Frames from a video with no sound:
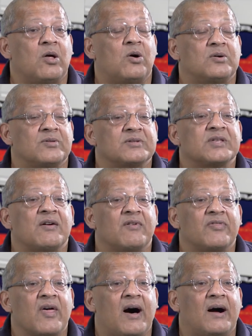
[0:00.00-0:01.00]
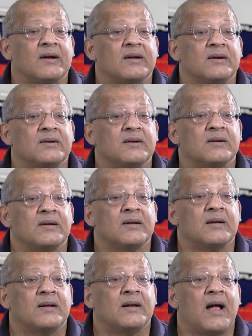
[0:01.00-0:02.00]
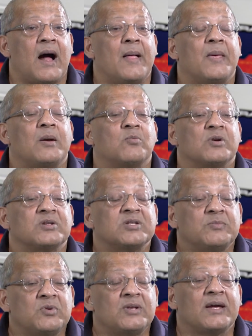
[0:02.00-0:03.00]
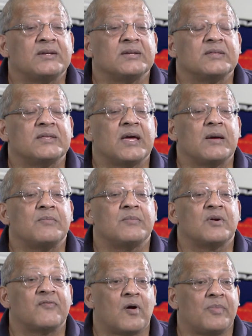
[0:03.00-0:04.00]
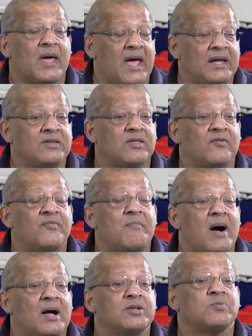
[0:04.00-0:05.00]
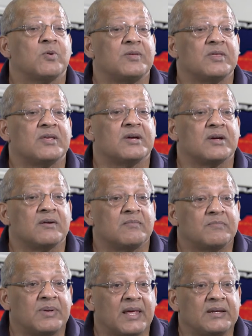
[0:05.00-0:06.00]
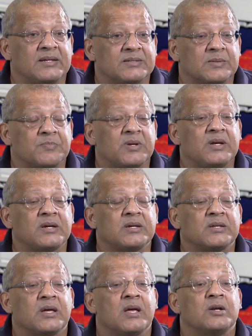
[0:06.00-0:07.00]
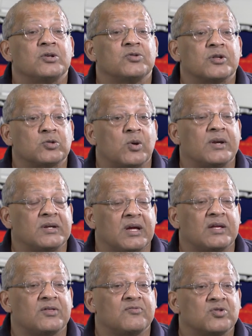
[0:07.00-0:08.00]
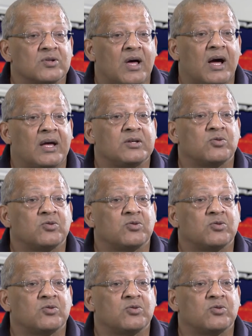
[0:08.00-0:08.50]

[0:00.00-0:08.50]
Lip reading: along the seventh arc. And then we simulated them from the 8th of March, when the plane disappeared, to the 28th of July